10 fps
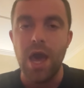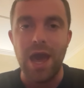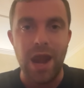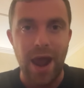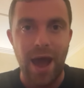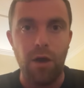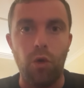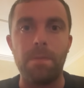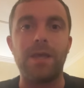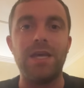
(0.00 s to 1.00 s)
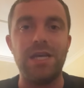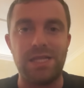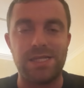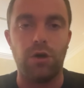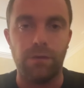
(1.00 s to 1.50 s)
And now
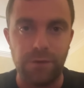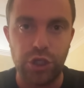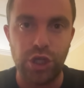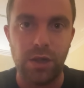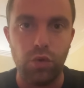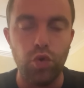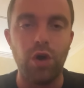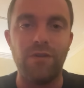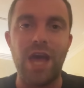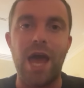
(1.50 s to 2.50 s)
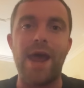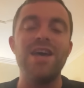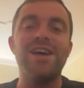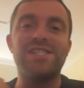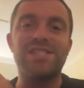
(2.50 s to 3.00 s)
it's official, Hugo Viana
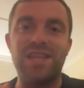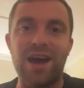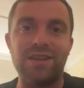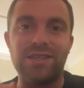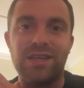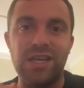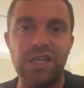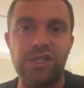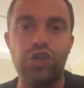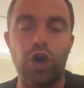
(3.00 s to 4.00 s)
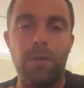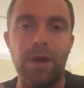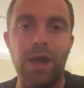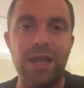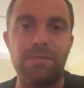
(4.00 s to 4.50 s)
starts his job
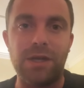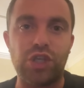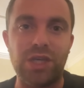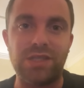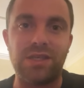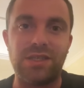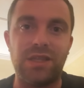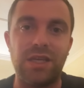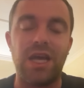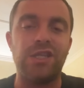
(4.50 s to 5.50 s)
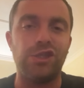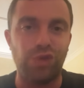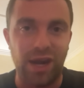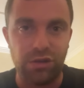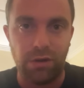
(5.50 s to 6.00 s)
at Manchester City as new
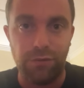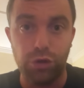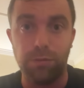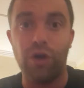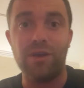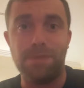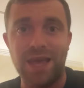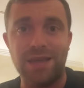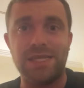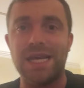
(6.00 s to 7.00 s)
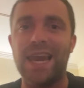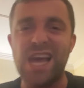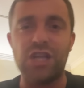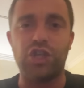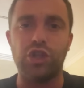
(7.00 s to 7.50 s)
director of football, replacing a
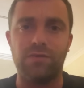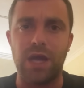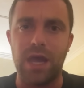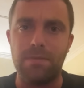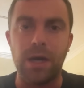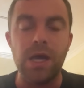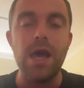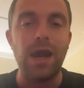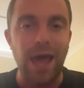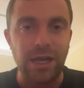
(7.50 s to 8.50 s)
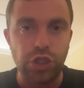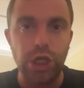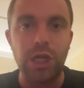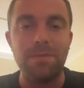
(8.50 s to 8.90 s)
legend of the game like Chiqui